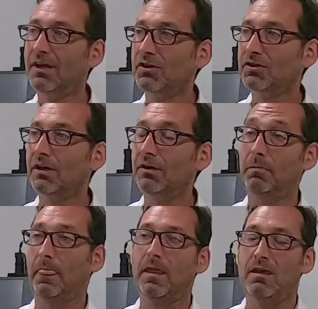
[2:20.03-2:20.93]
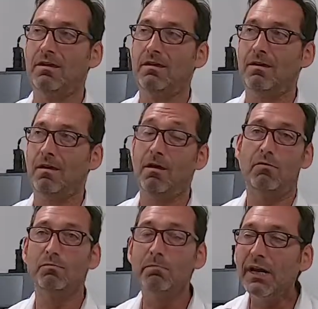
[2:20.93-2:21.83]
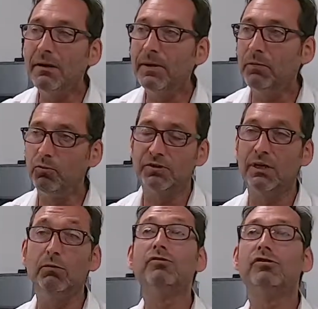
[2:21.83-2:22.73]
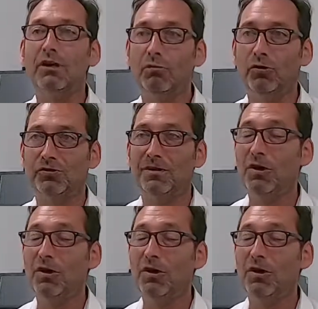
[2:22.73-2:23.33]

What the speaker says: So many people would say, well, so what?